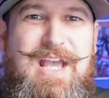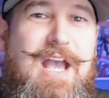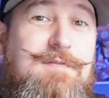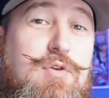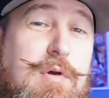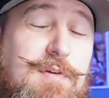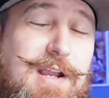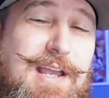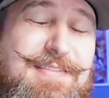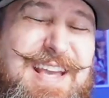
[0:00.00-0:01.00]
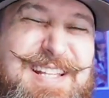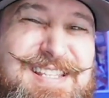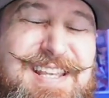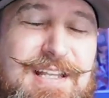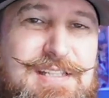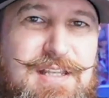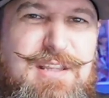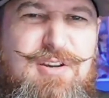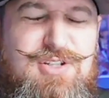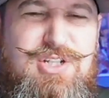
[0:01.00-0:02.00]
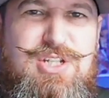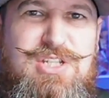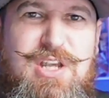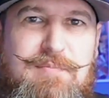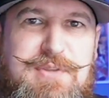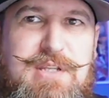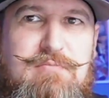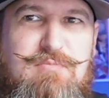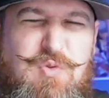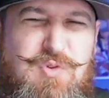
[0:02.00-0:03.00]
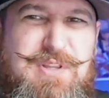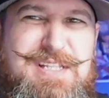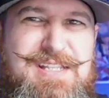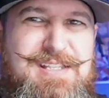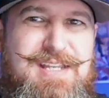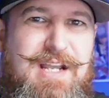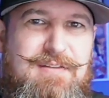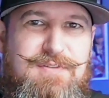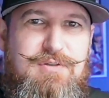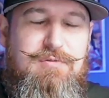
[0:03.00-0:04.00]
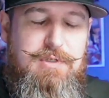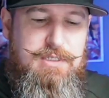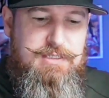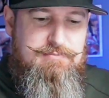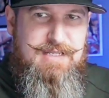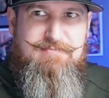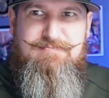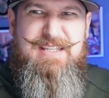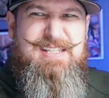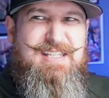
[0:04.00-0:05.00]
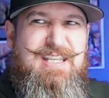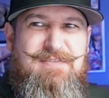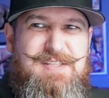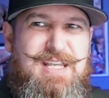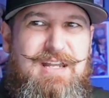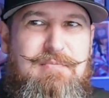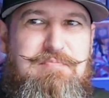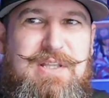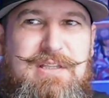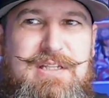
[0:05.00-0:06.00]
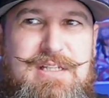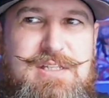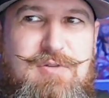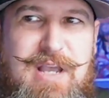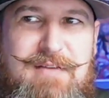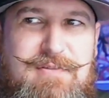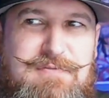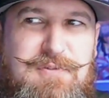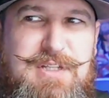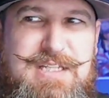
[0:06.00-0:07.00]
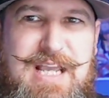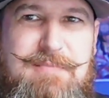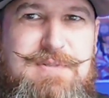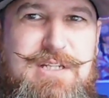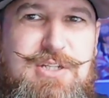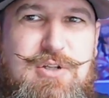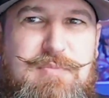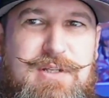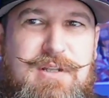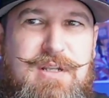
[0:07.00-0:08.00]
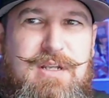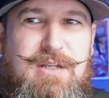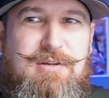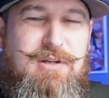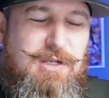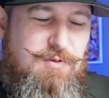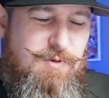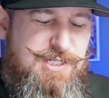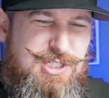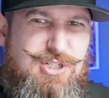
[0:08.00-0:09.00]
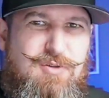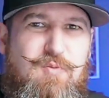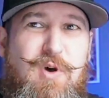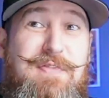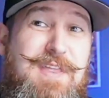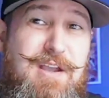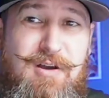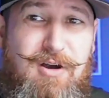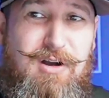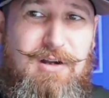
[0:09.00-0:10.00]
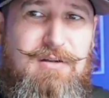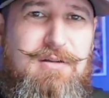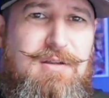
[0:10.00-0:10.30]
Have you ever had that sense that there's just something more that's inside of you? Like these gifts and abilities you haven't fully tapped into, but you're not quite sure what they are.